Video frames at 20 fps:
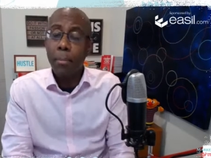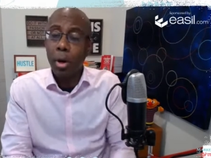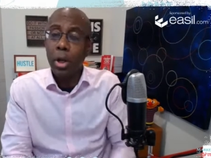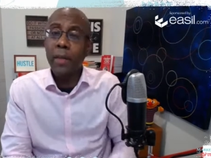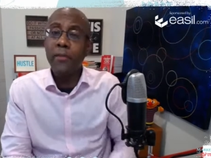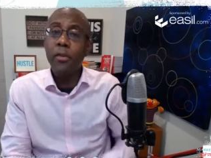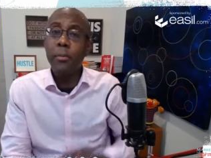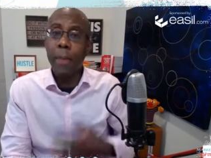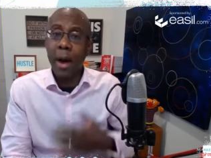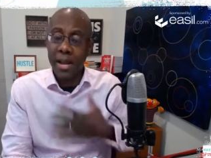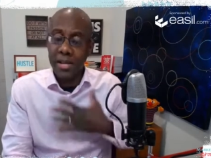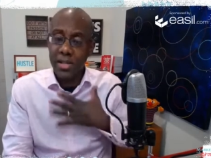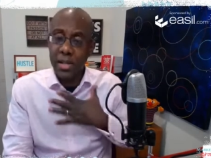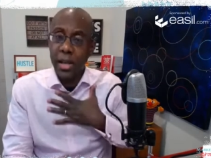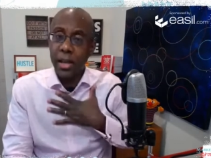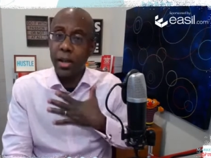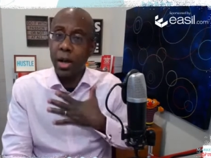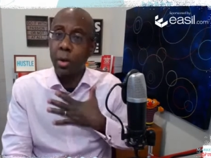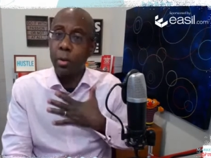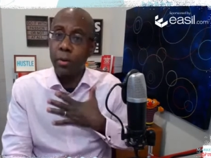But I'll give you my
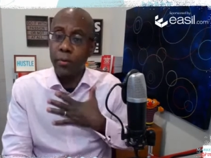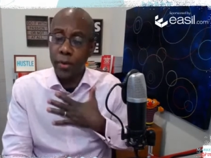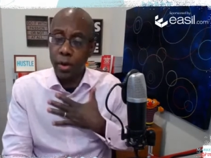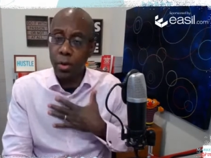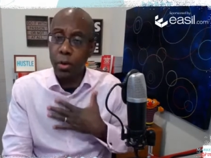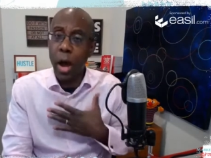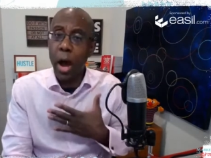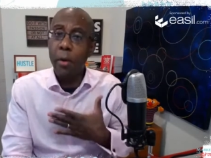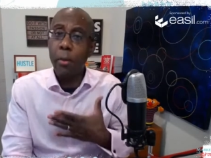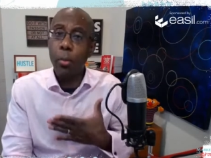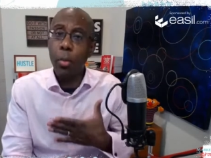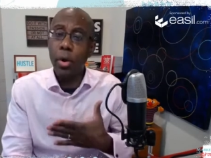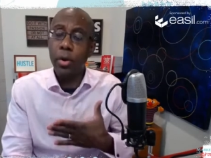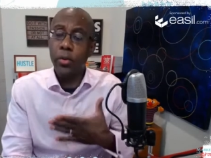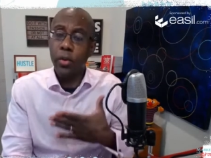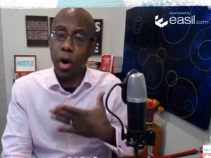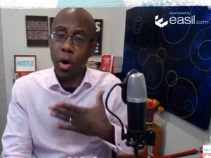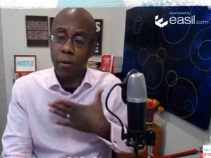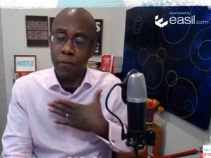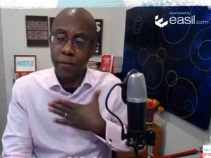take, and I'll reveal how it works
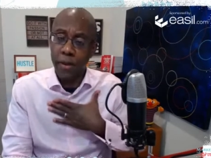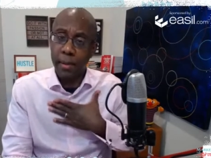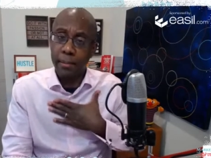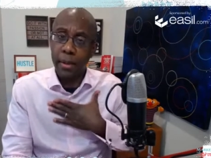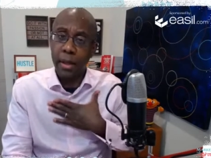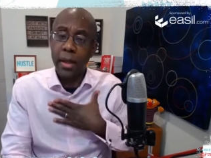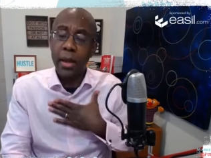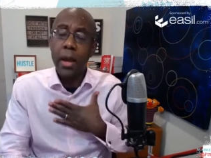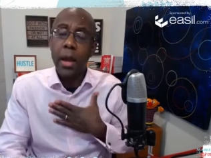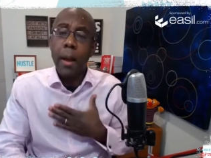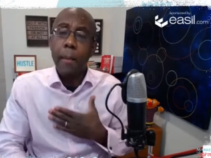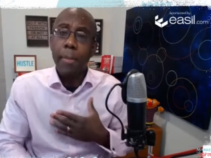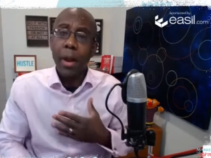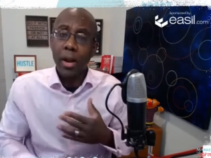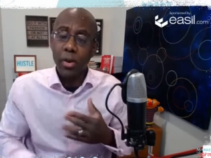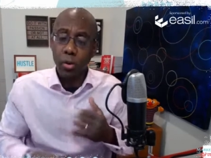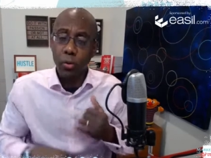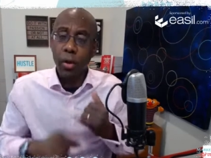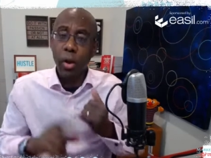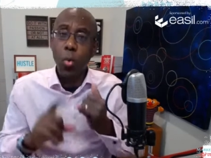for our family. But I
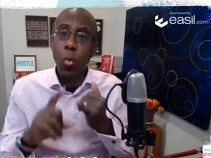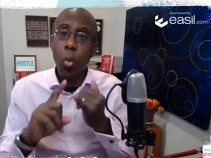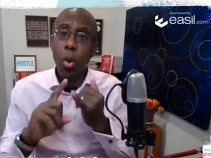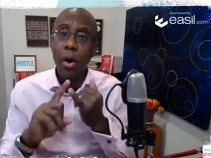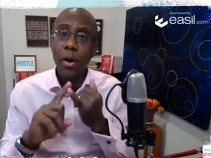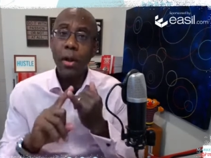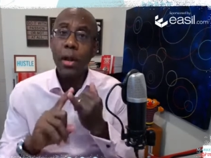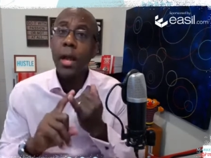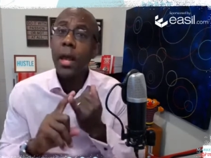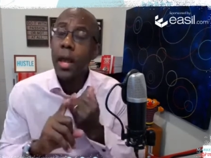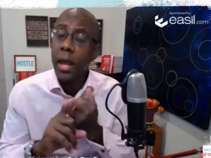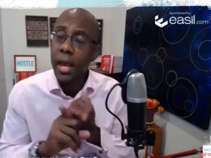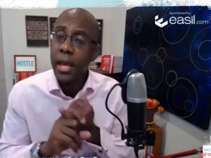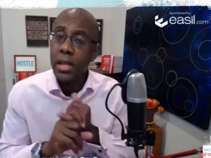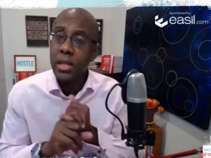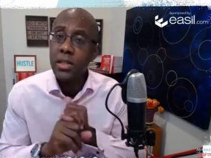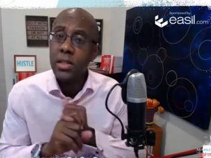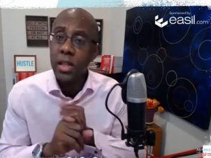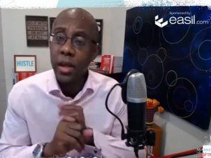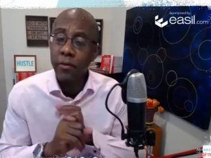do think, one, it
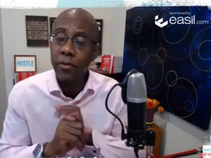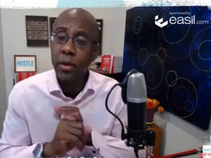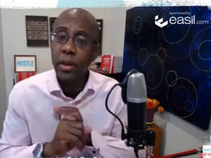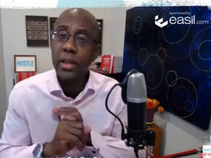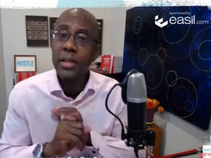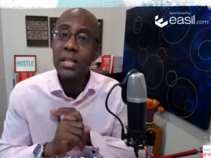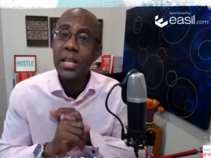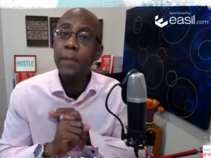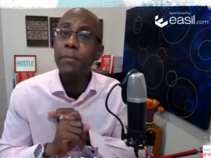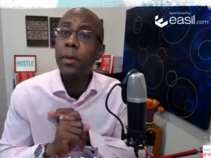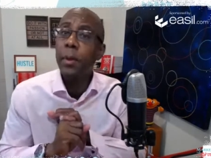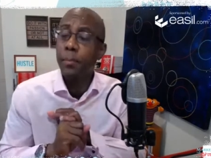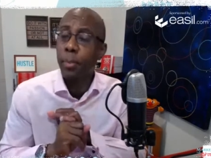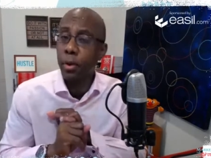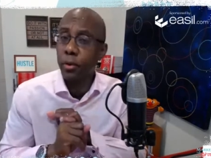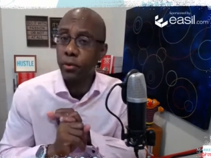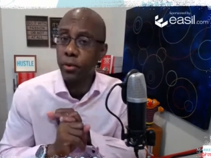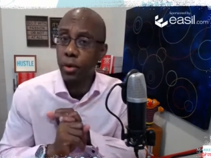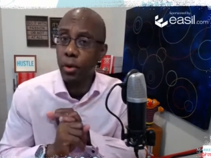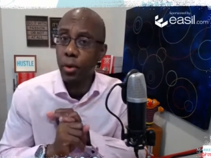is definitely deeply
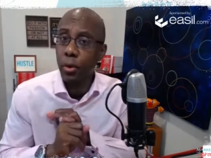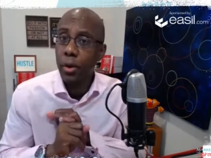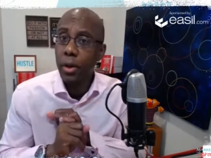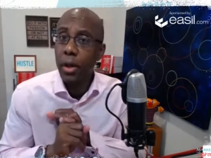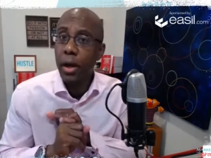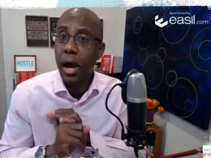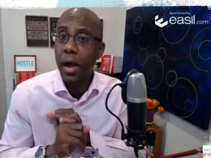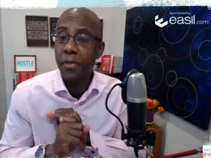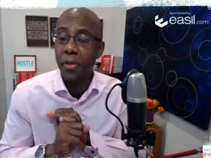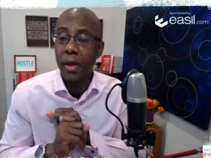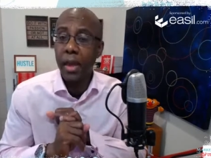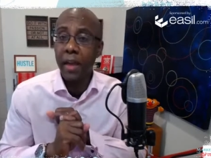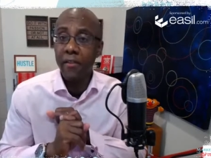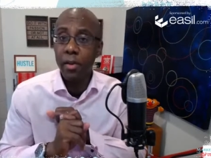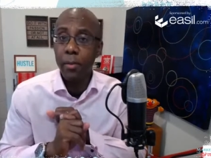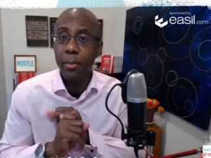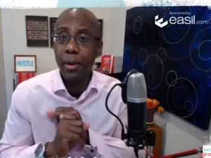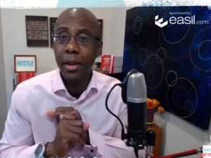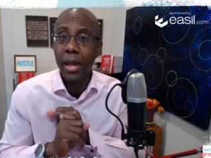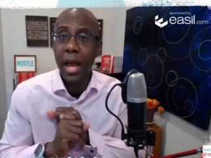personal. I think
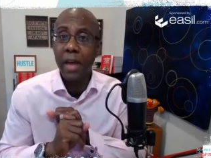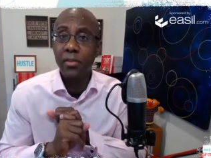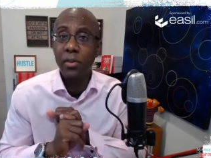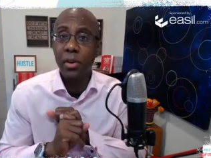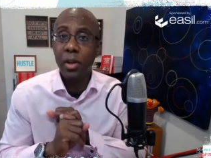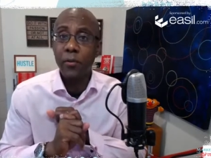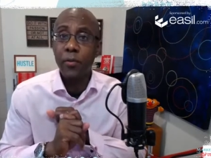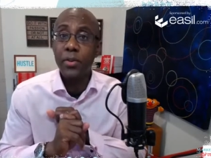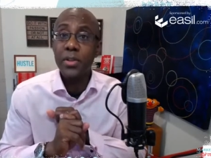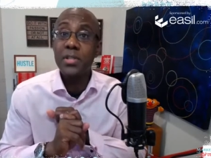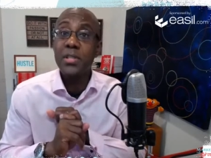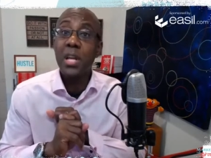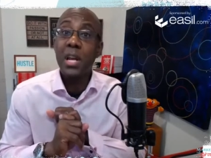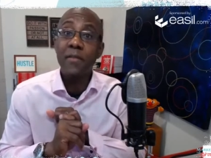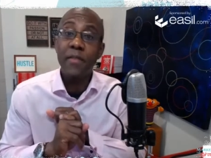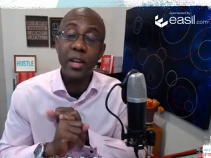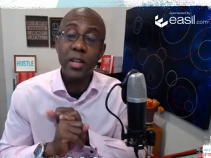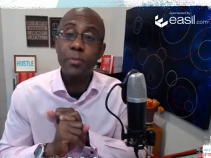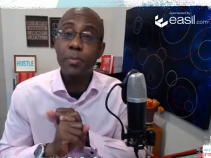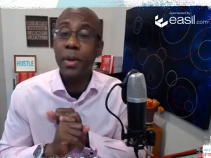everybody has a different set
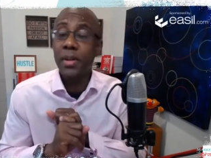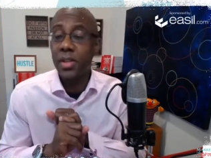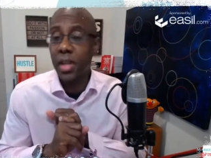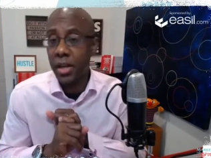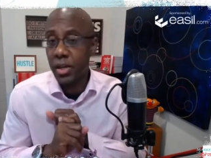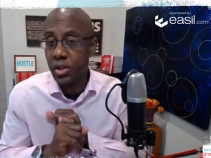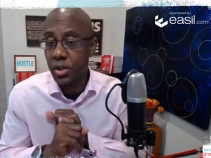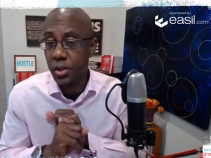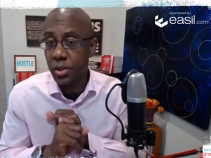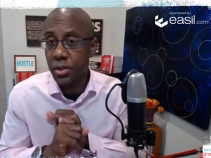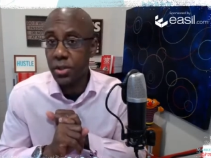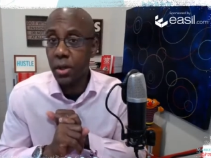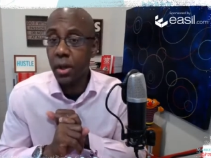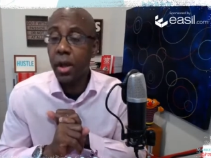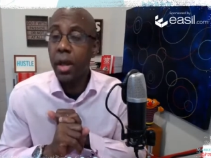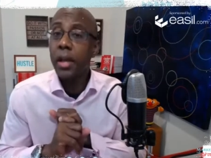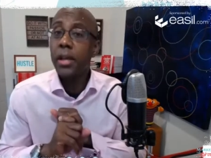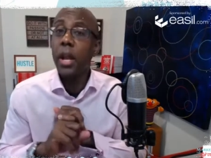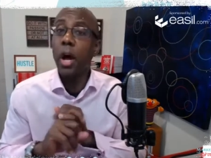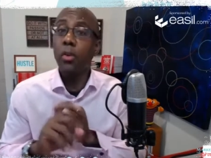of expectations.
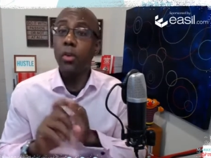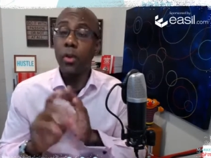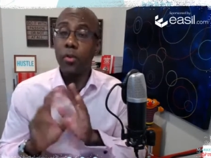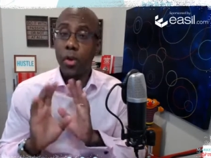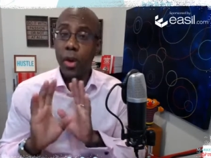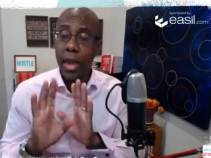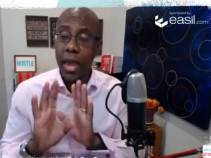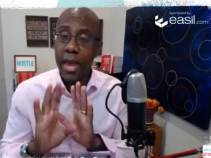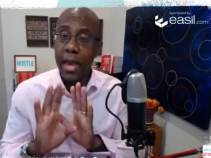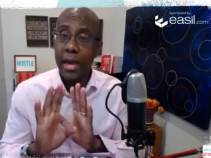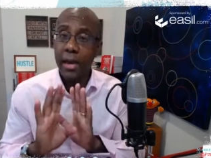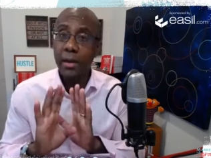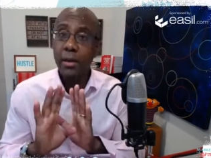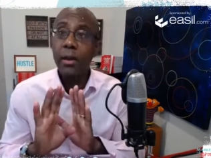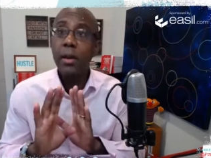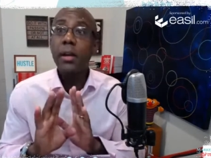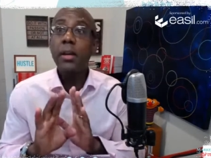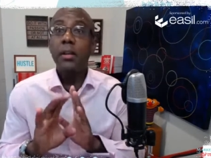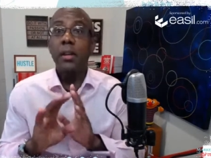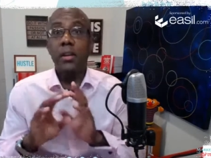Now, on the other hand,
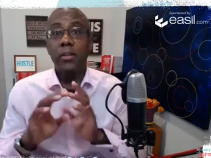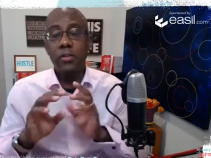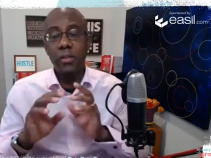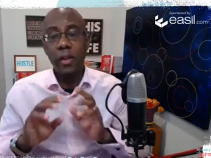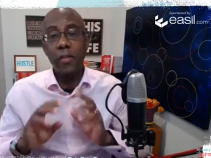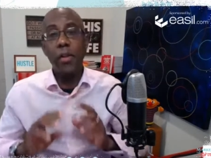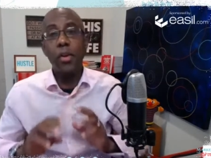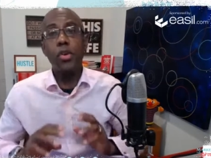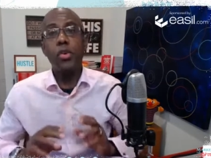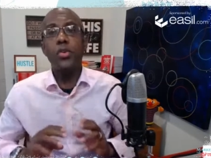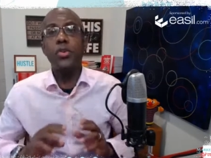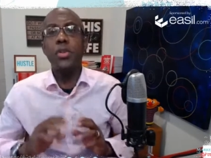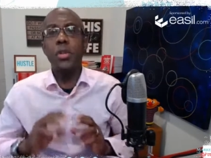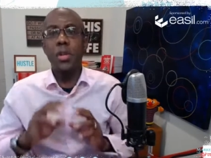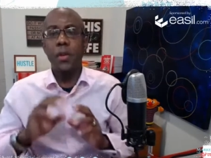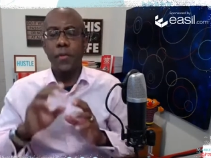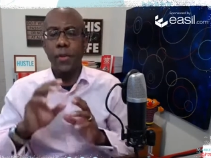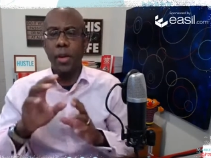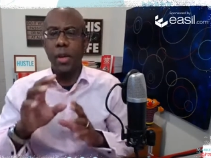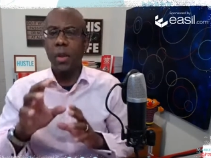let's say that your
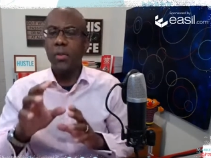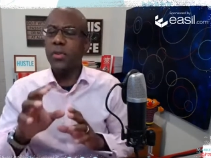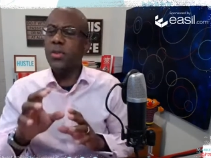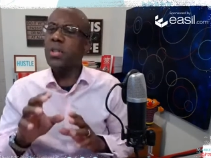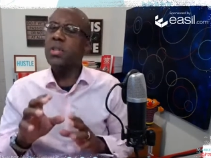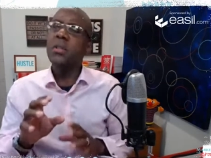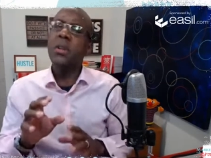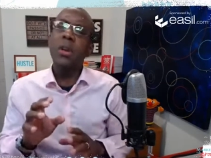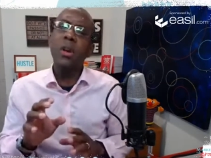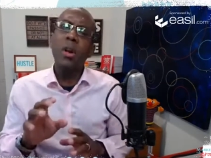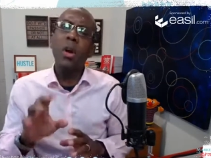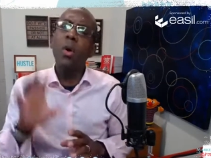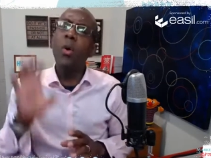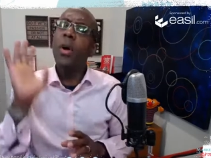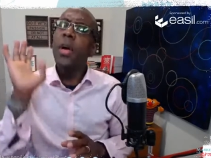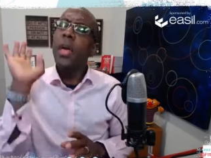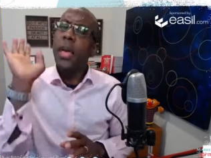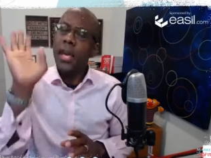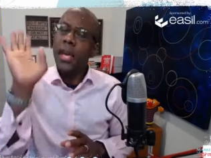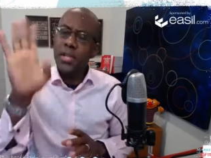significant other says, no,
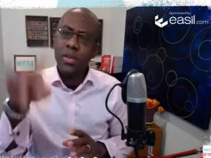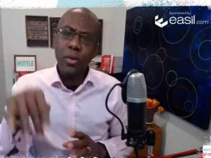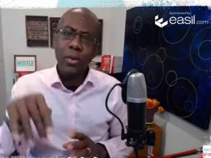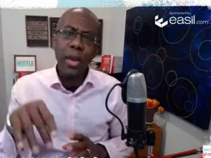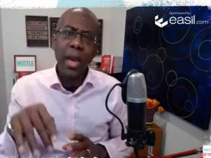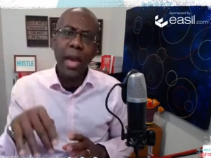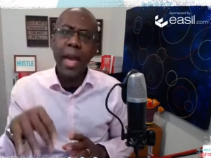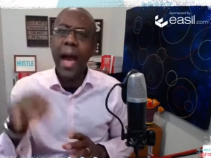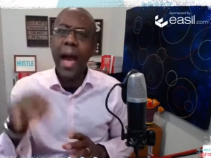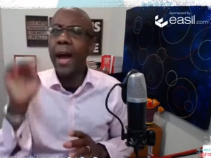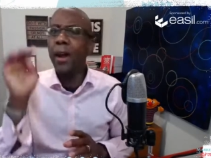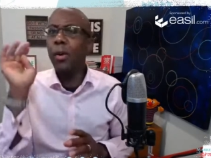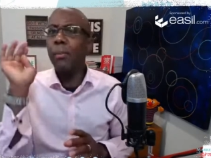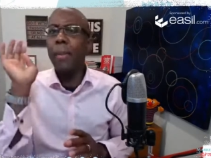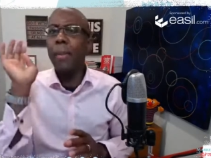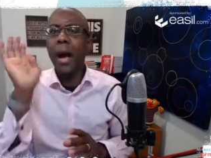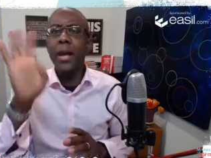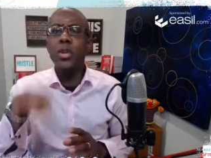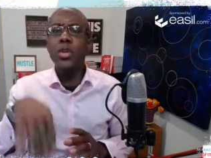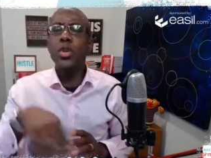it's okay. I don't
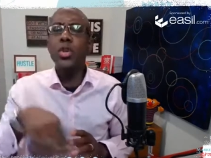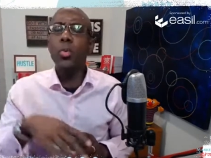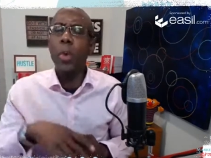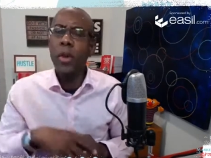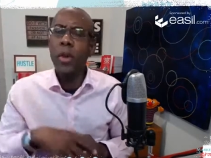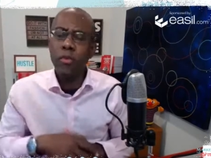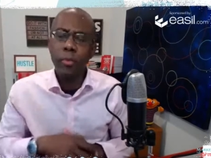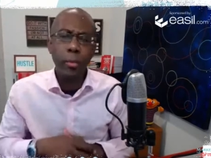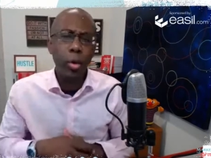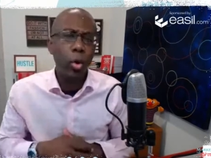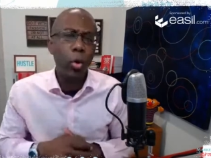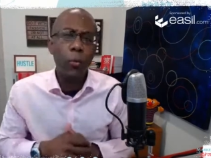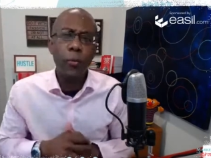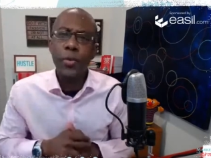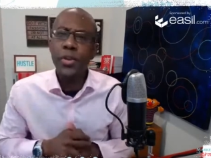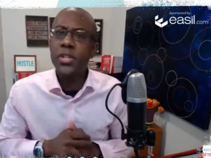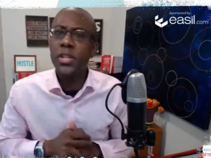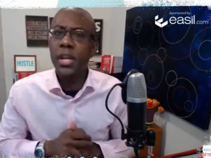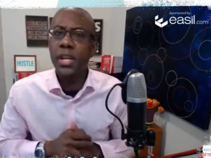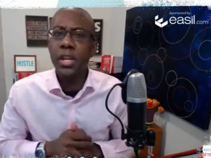mind you away from the home
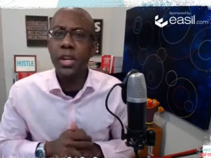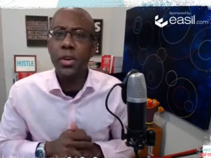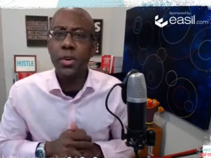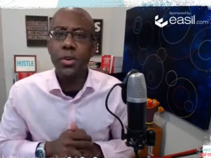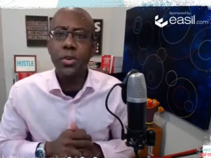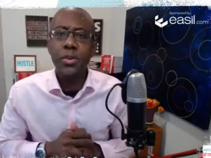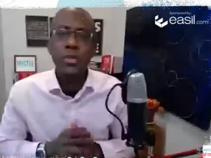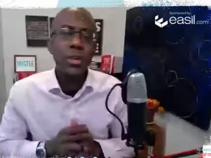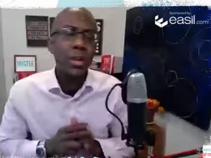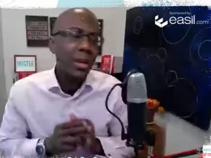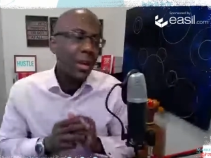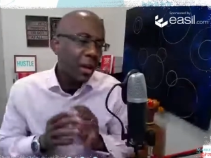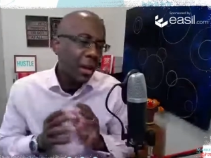for 10 years.